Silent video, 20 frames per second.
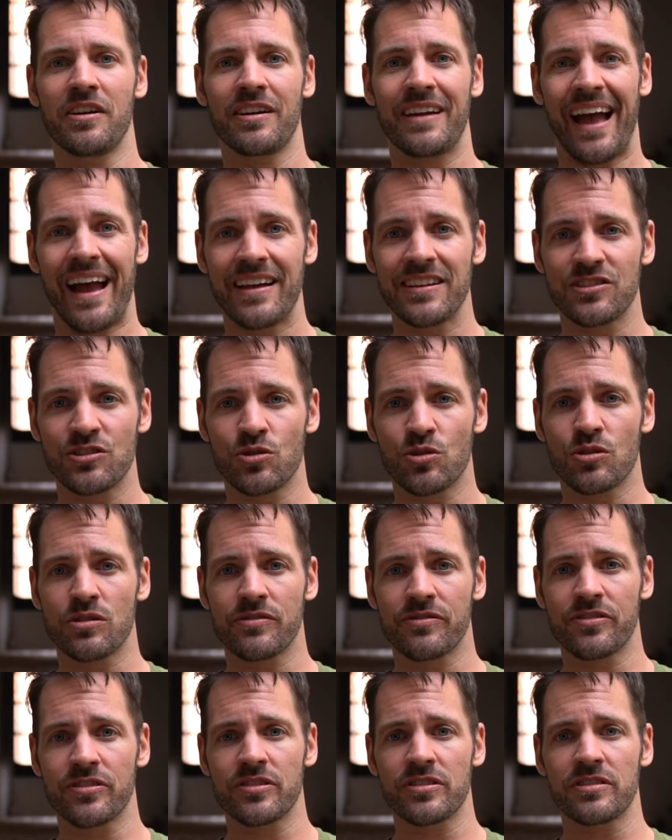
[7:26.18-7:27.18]
kite
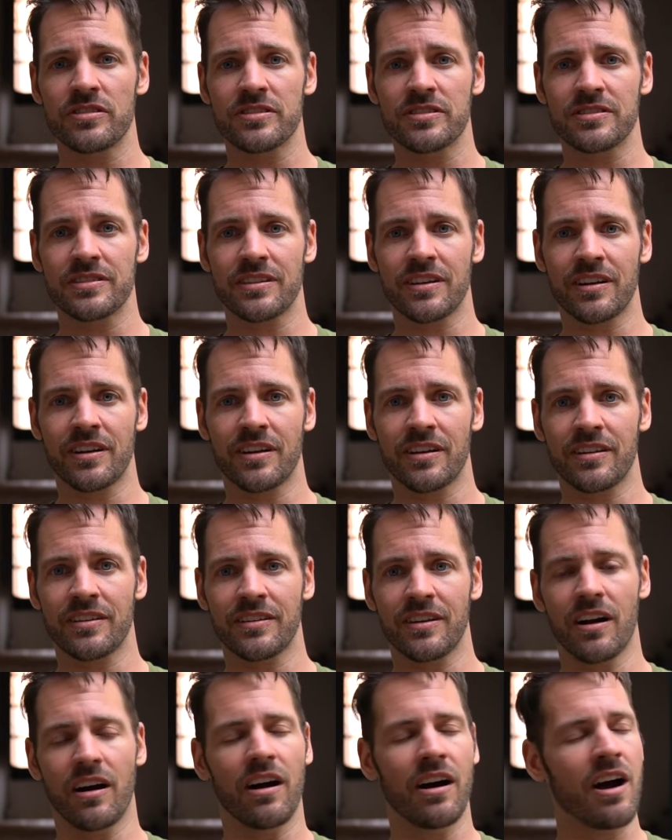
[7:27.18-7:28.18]
surfers,
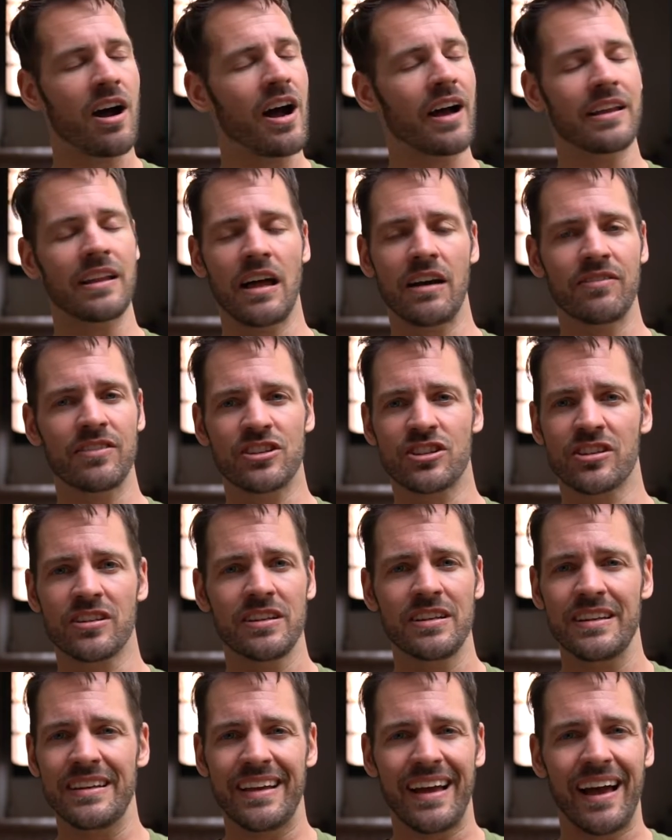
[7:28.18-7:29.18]
and I love
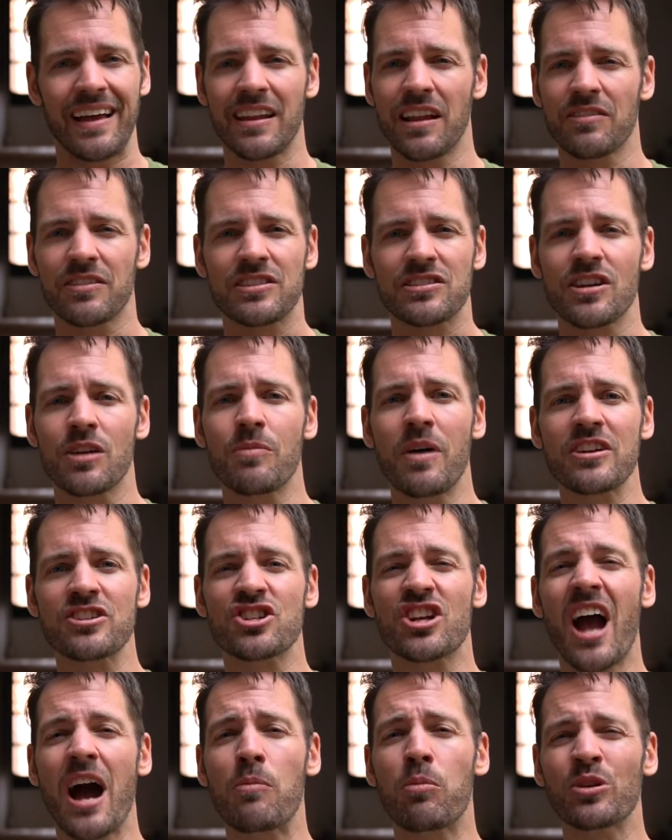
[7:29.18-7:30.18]
it so
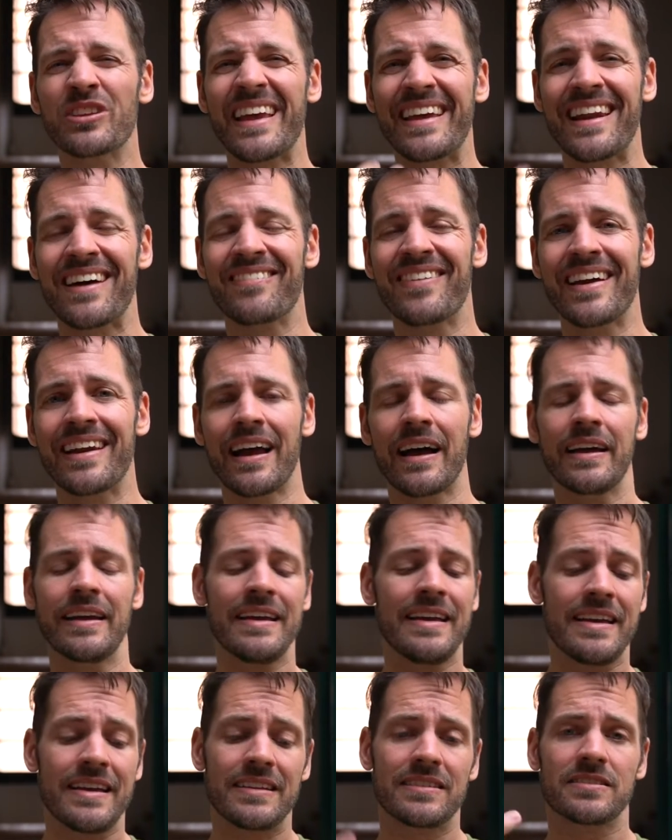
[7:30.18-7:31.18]
much, Cabo de la Vela.
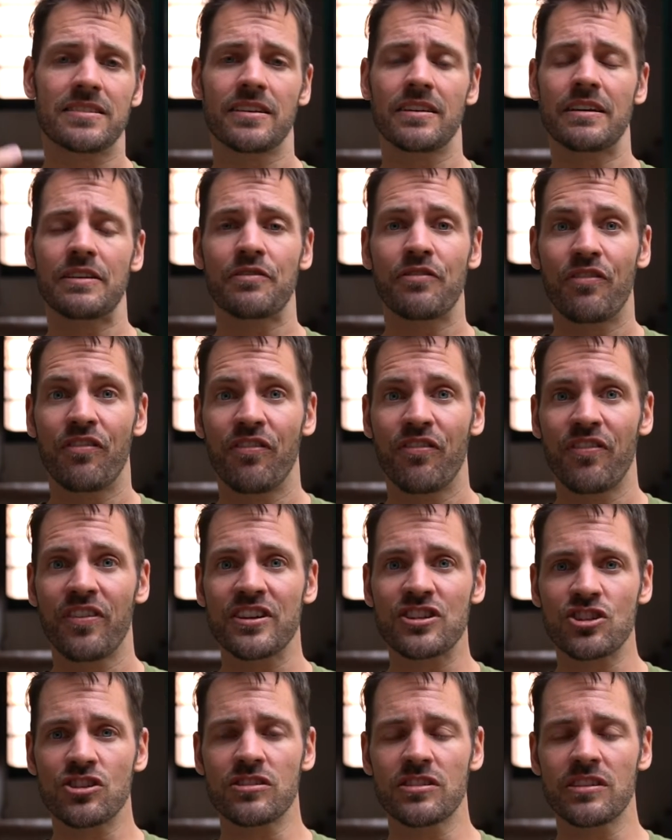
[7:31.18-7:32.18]
It's a
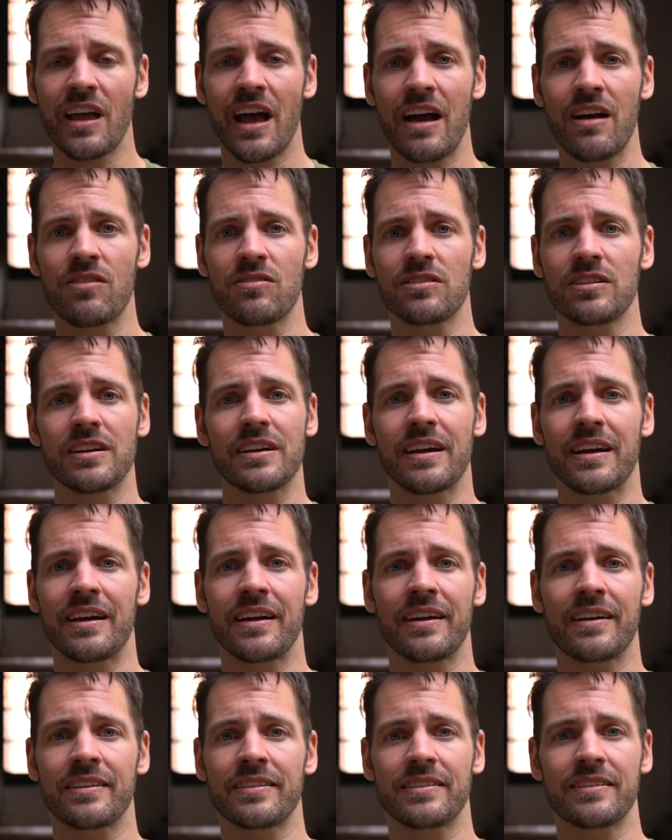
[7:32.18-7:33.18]
fisher town
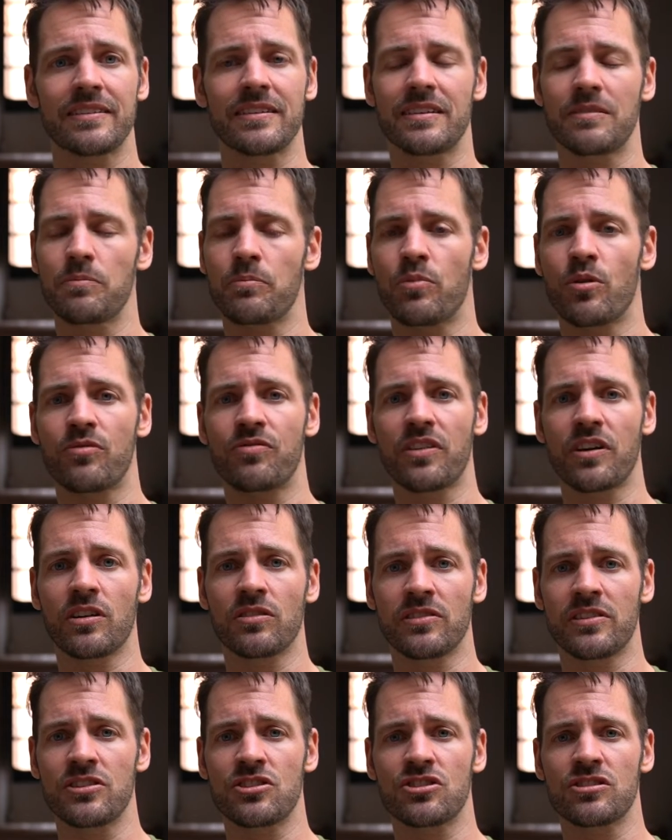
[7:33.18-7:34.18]
and perfect
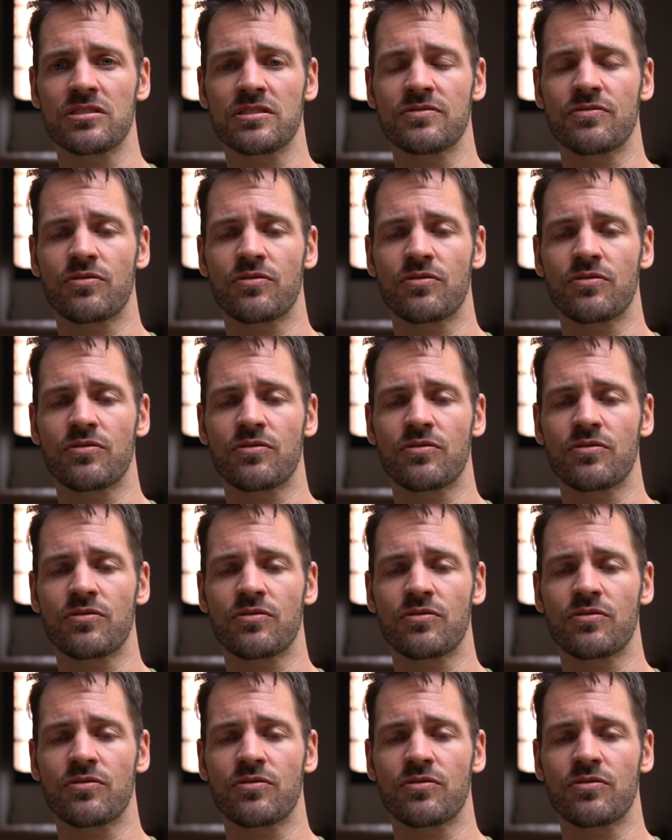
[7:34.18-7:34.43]
conditions